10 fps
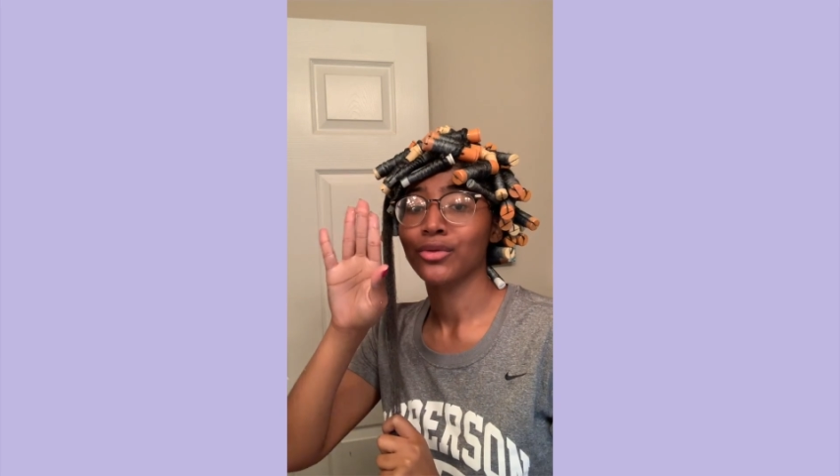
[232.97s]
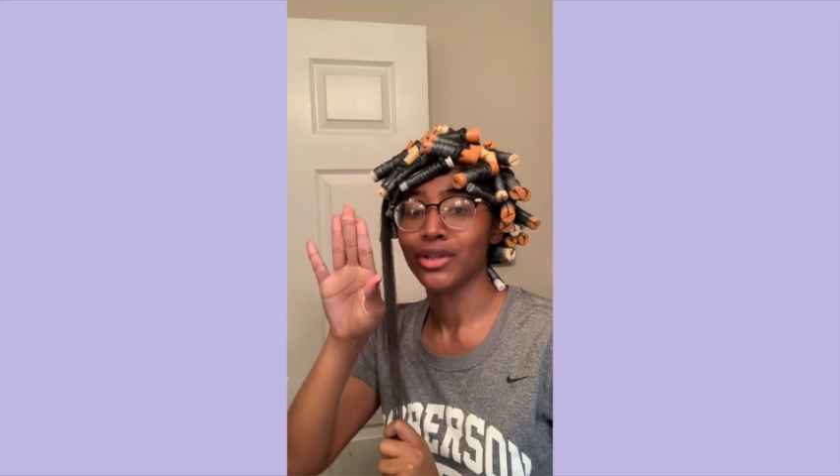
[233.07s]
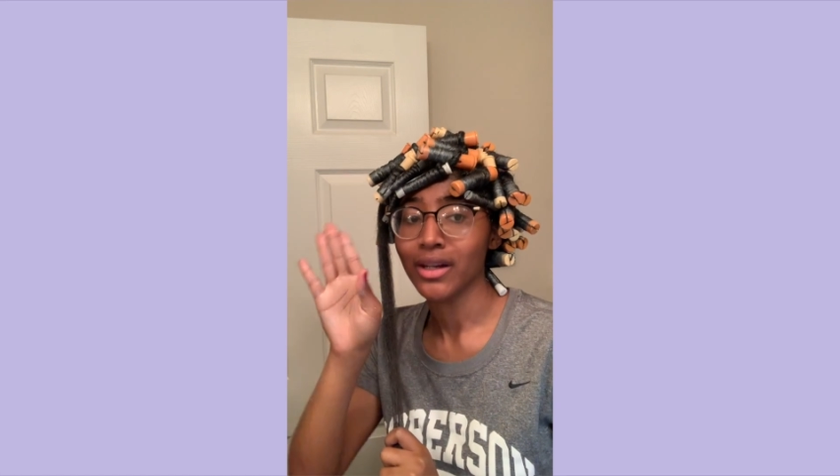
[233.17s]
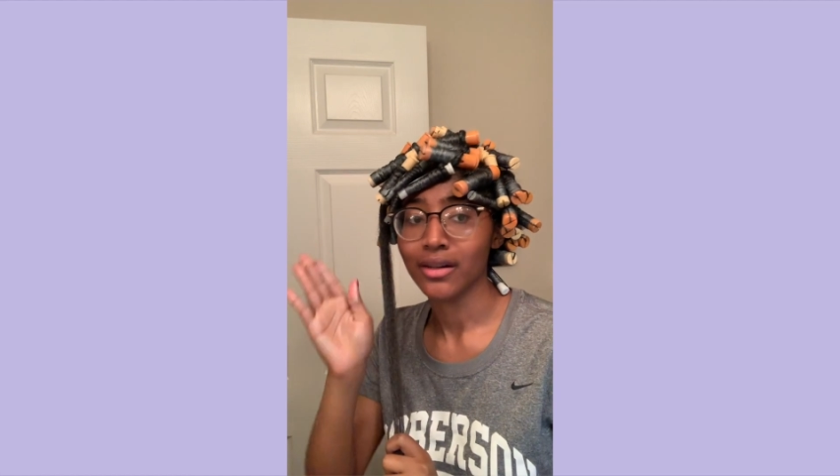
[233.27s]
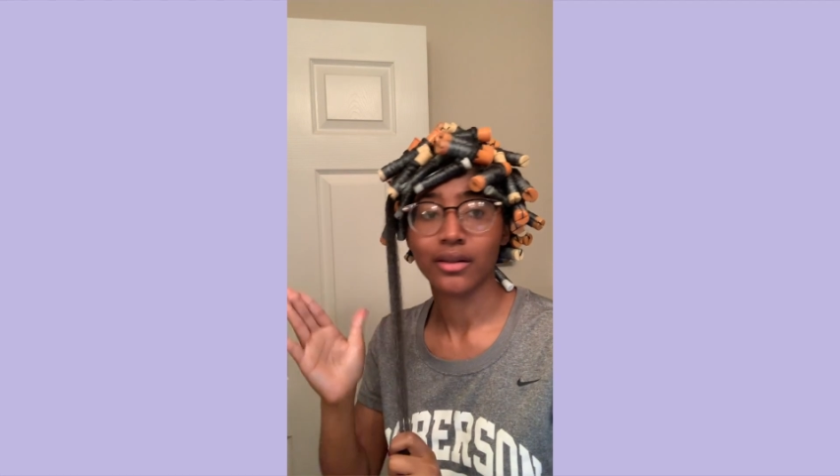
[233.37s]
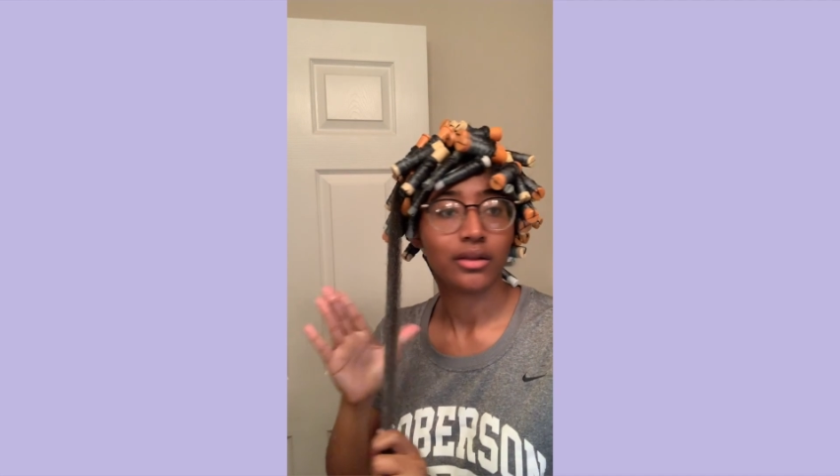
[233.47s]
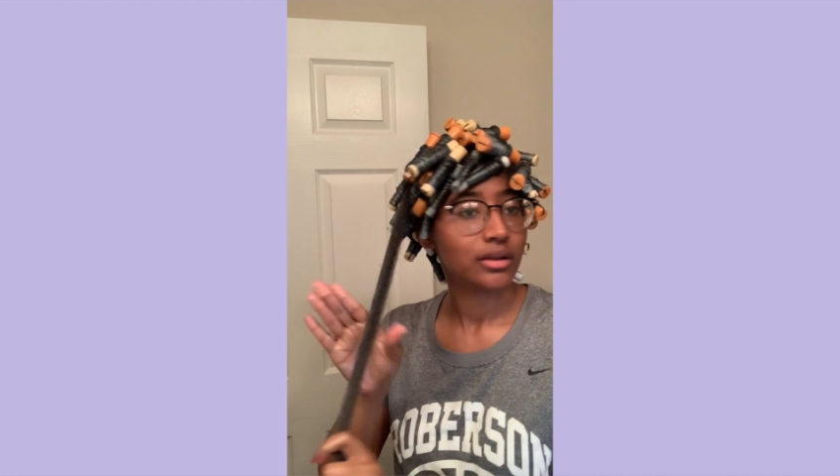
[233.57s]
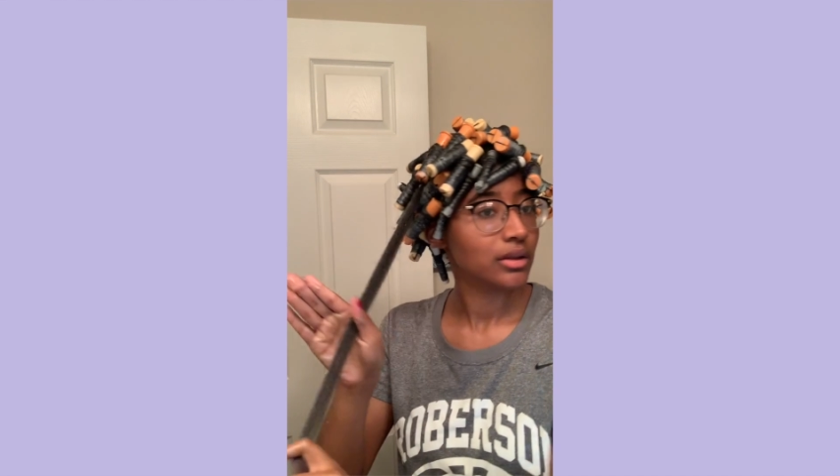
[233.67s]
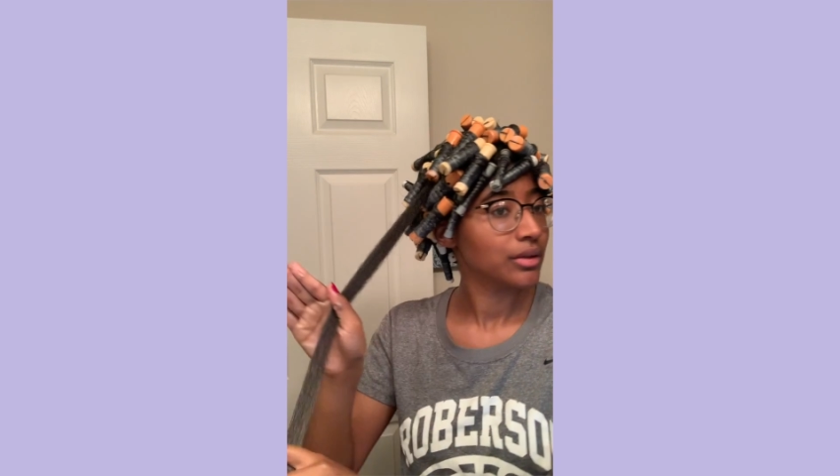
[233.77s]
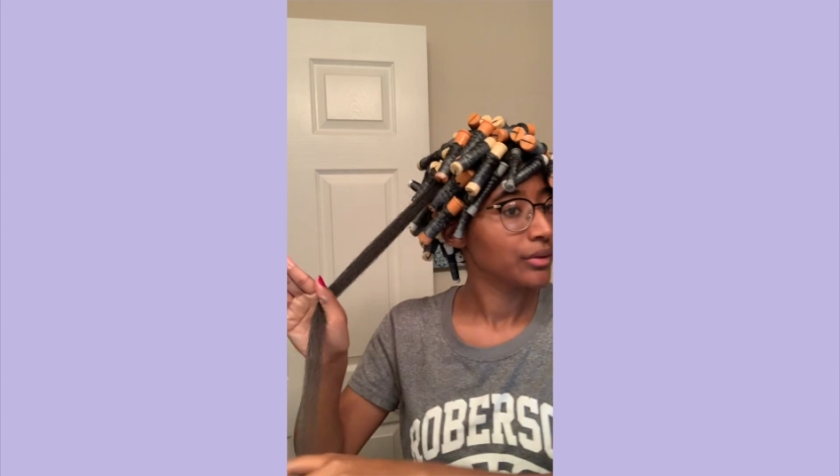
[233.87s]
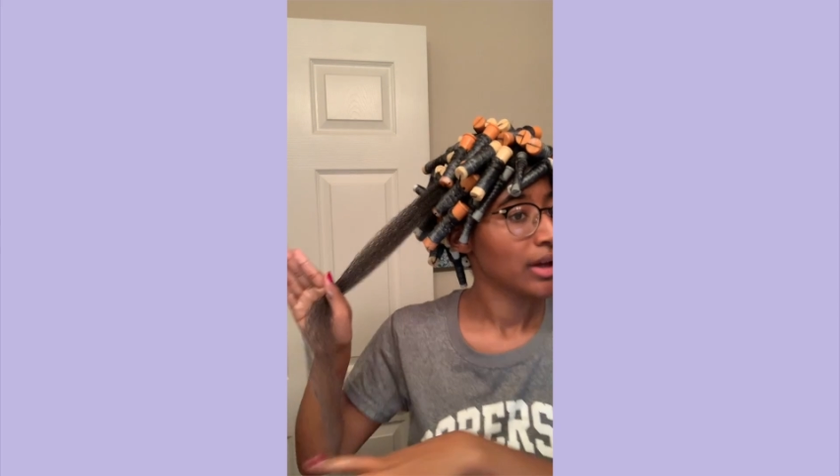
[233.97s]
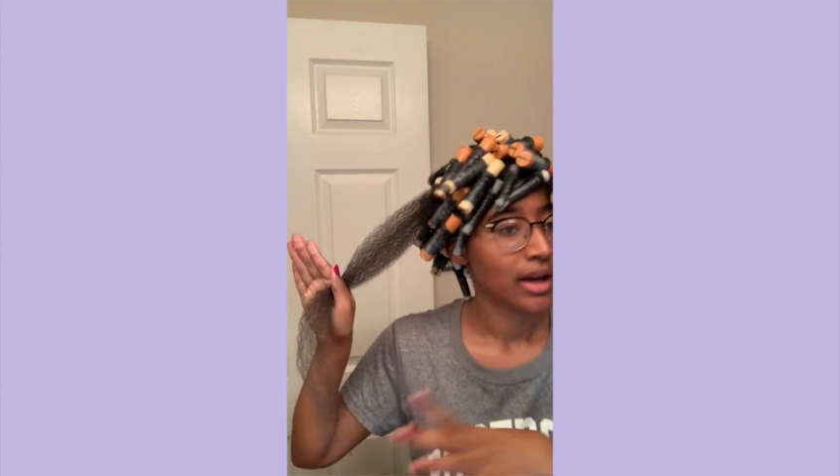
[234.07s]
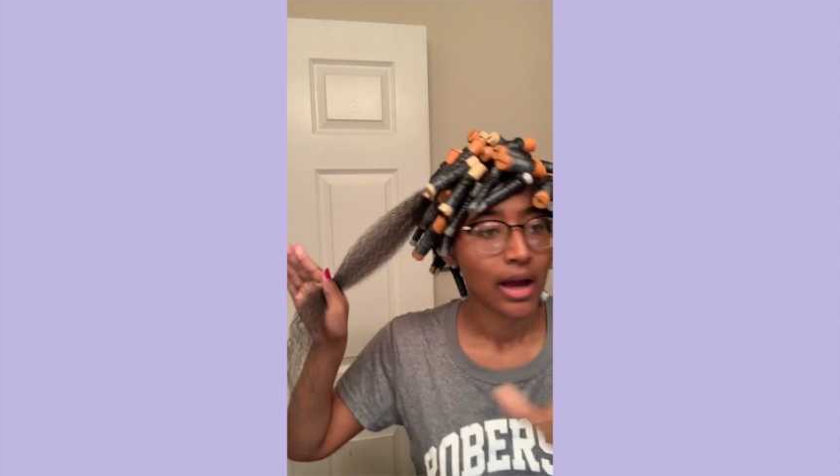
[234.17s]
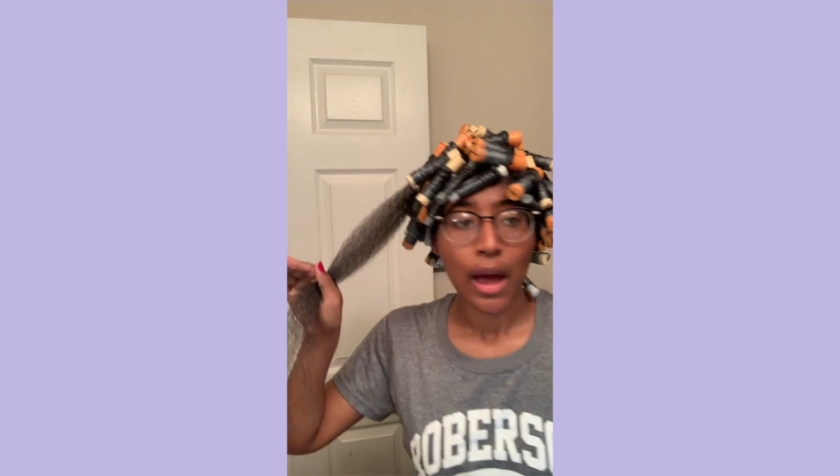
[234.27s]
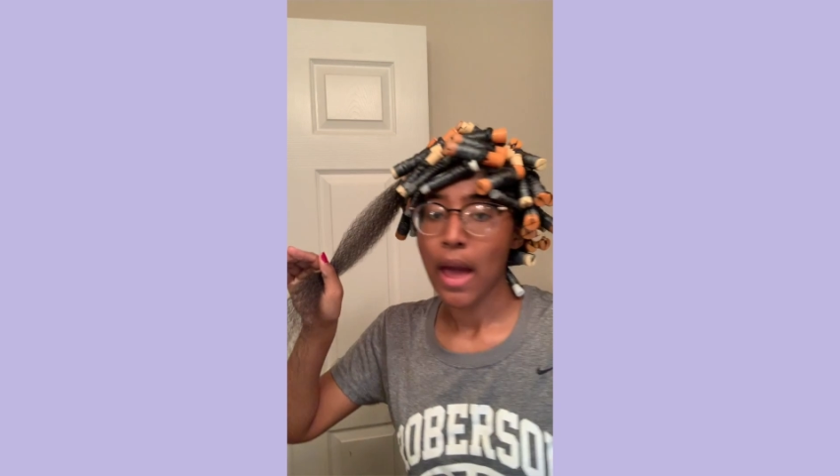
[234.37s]
your gel
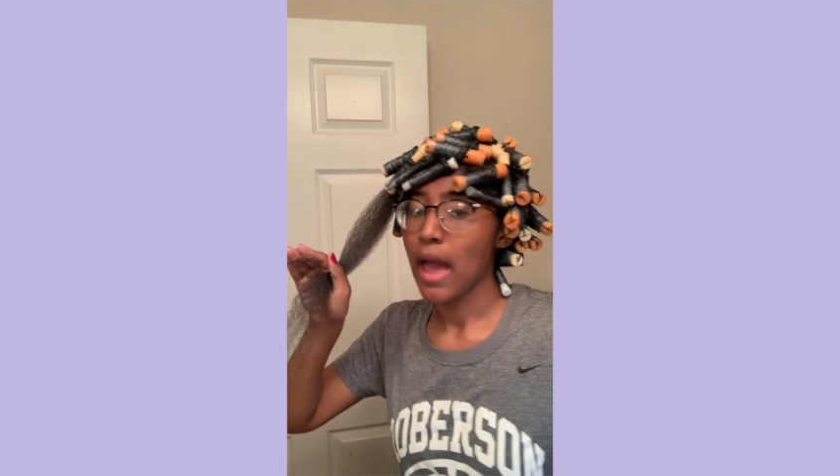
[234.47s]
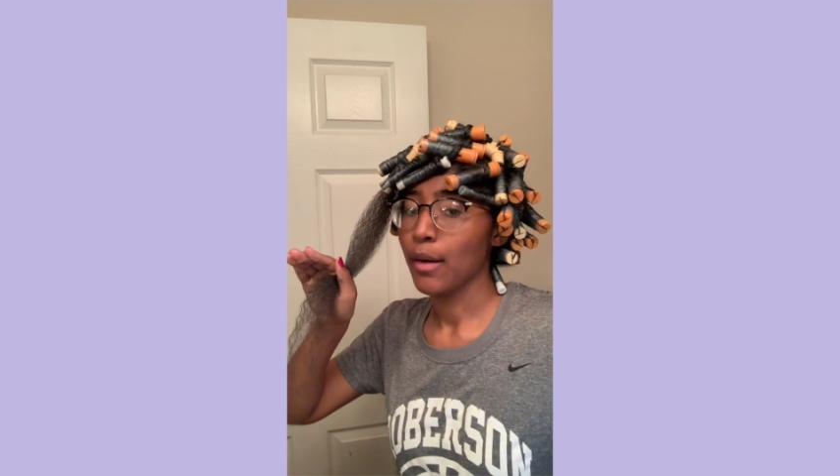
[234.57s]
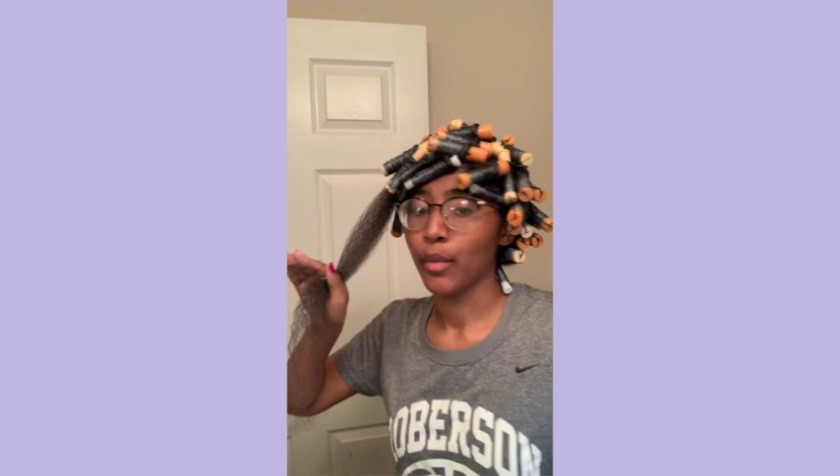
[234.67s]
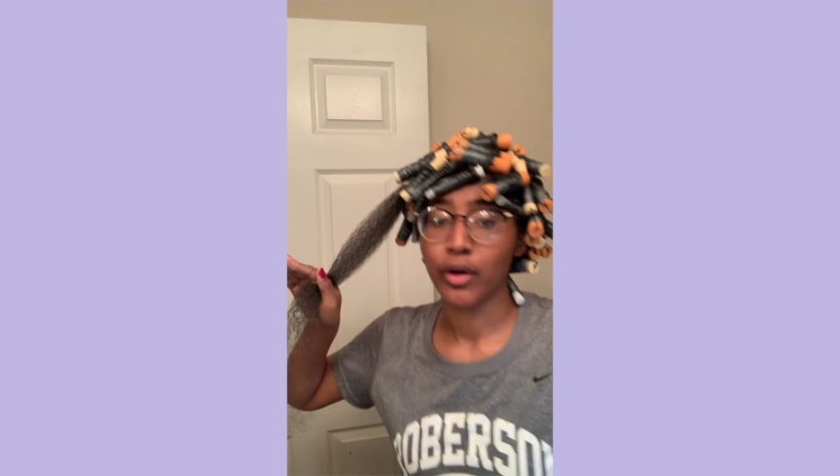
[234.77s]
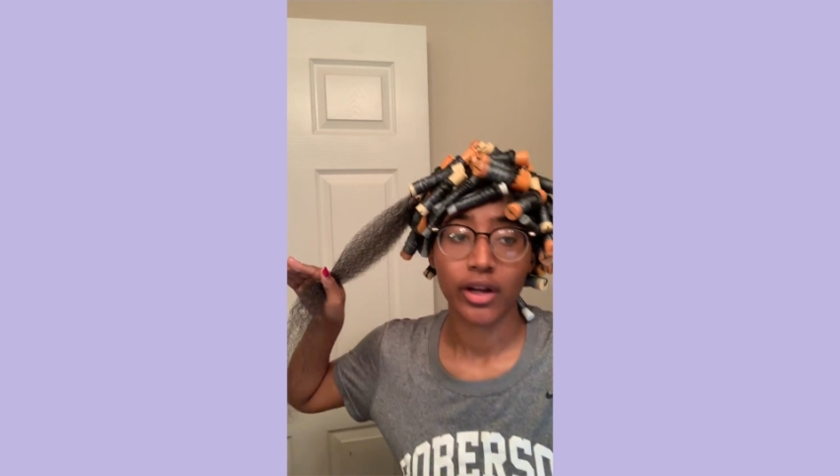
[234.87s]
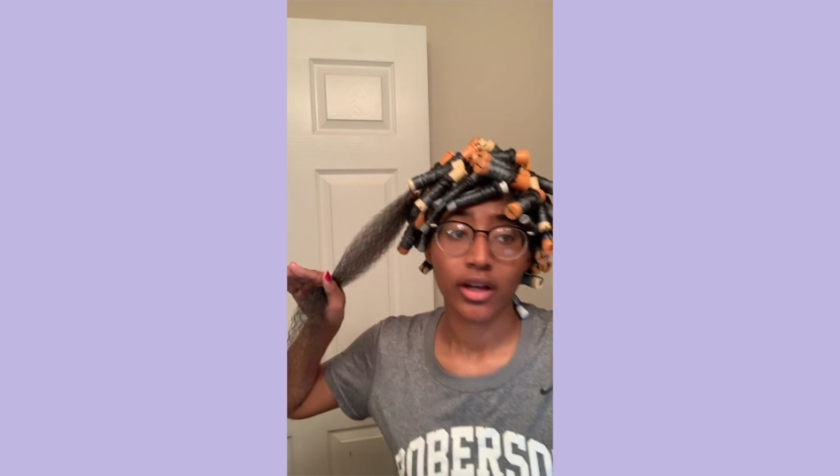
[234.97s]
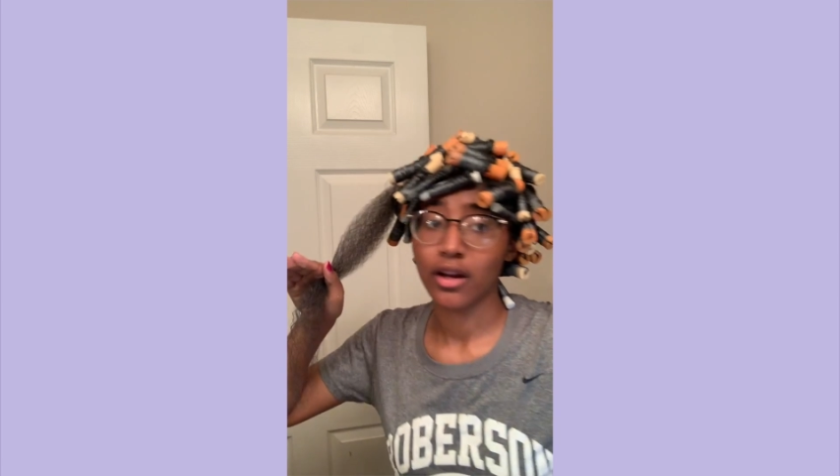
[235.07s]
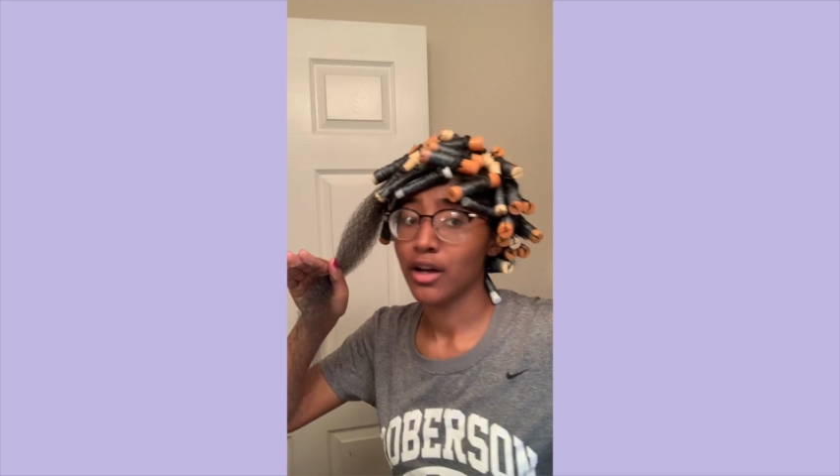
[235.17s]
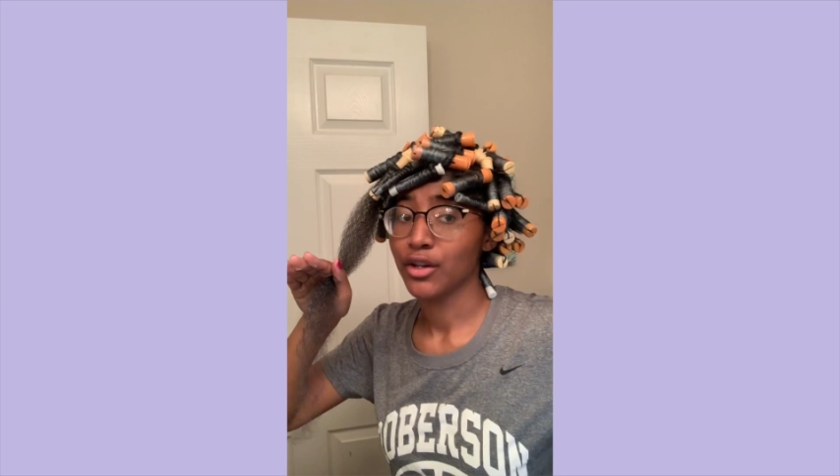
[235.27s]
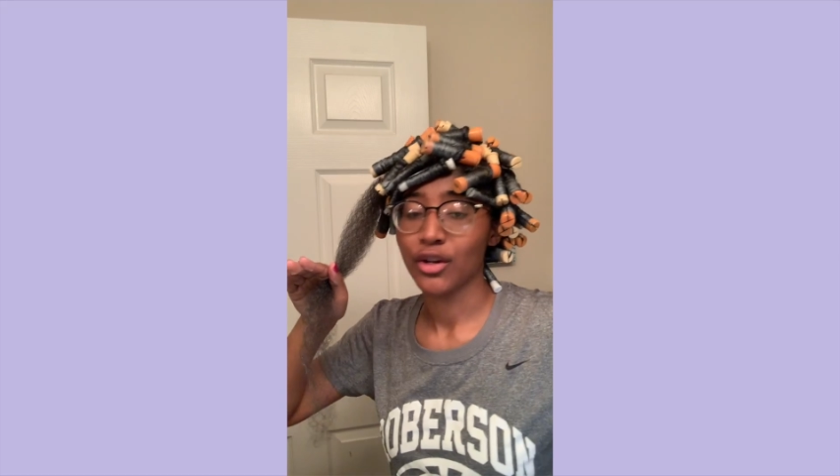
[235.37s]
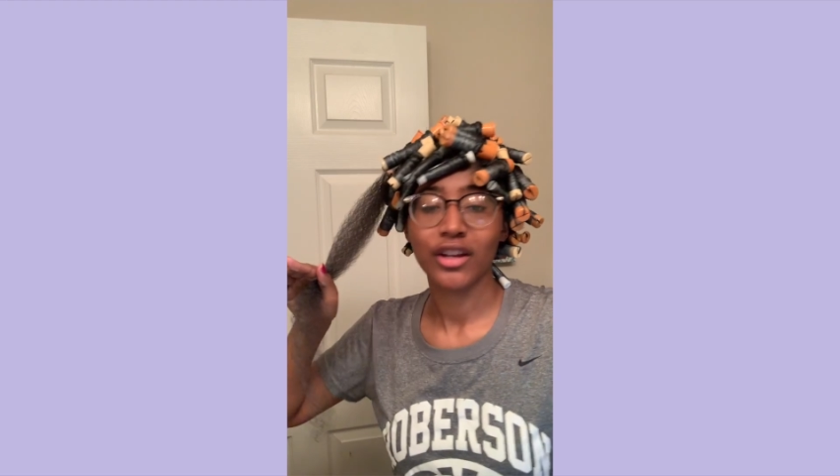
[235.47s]
and put it on your.